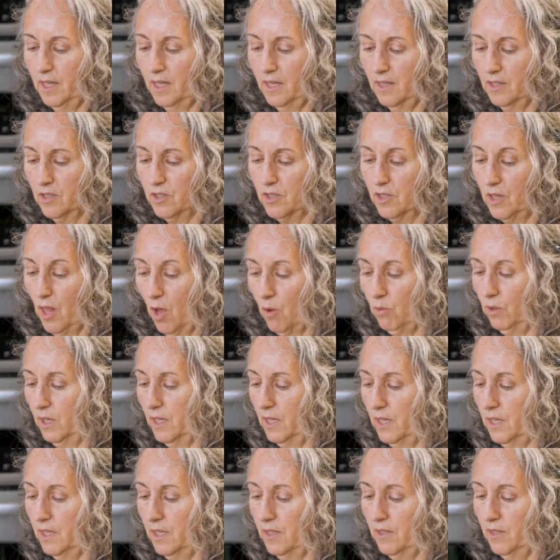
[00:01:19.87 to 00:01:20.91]

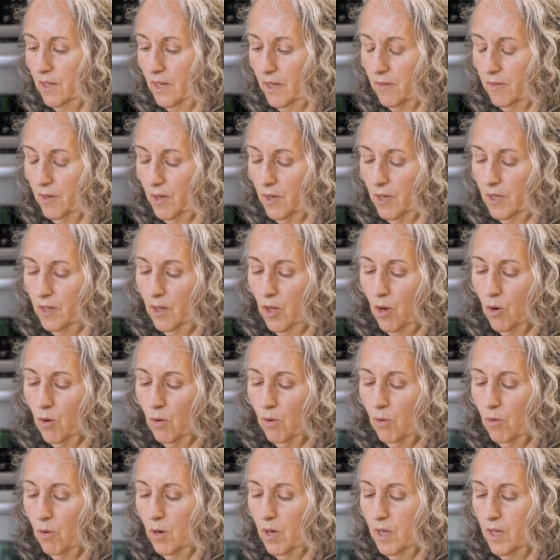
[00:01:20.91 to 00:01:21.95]
slowly, at a very
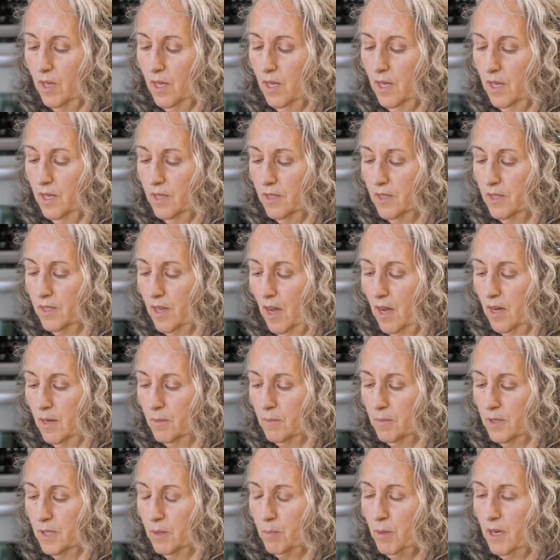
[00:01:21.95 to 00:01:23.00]
low
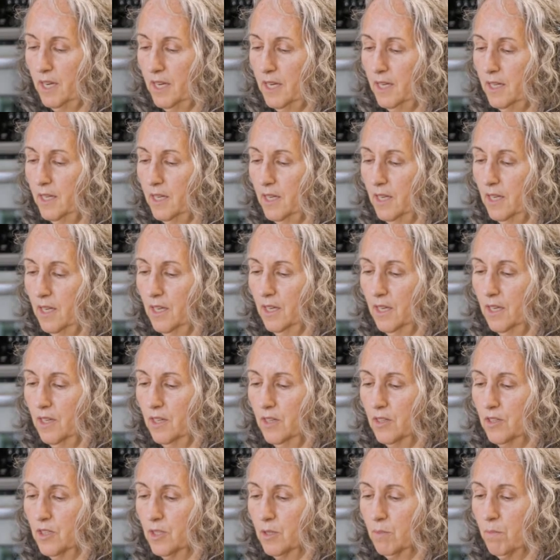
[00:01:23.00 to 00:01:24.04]
speed,
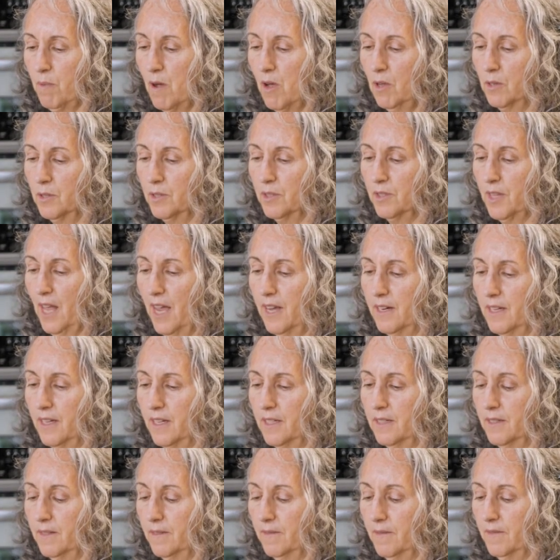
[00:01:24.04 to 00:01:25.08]
just pulse that
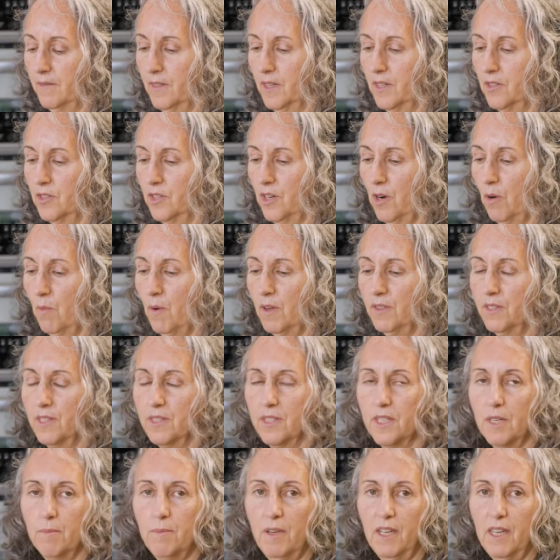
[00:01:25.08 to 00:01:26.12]
in, because you don't want
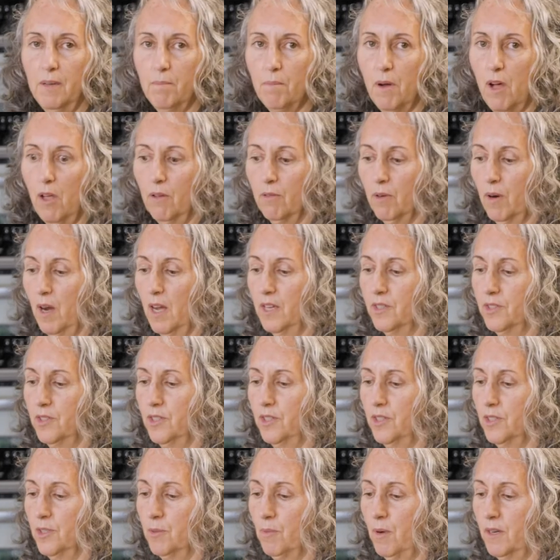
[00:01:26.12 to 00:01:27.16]
this to be pulverized.
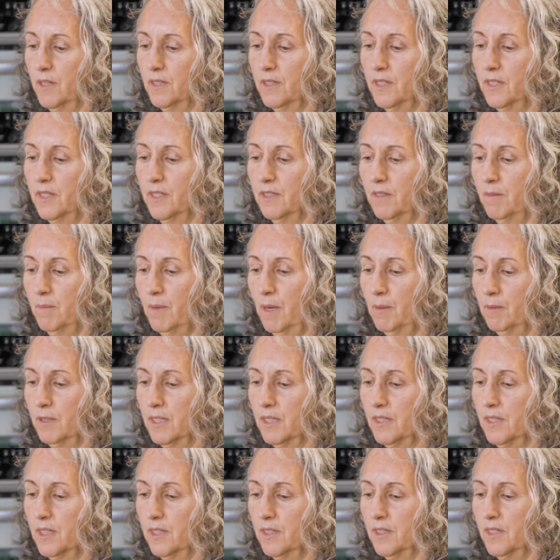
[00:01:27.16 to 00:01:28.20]
You just want to be able to
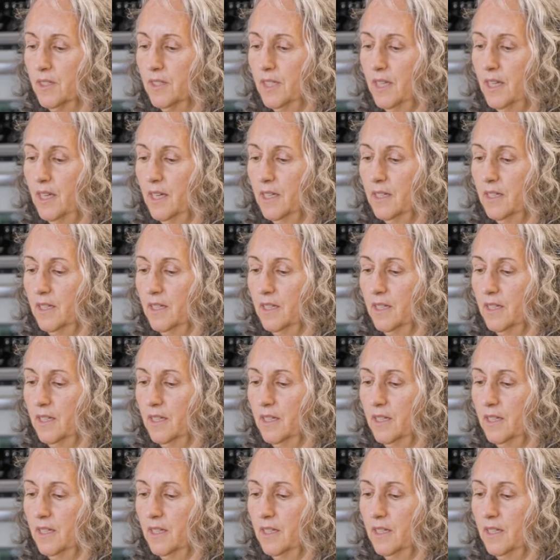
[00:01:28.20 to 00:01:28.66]
still see it.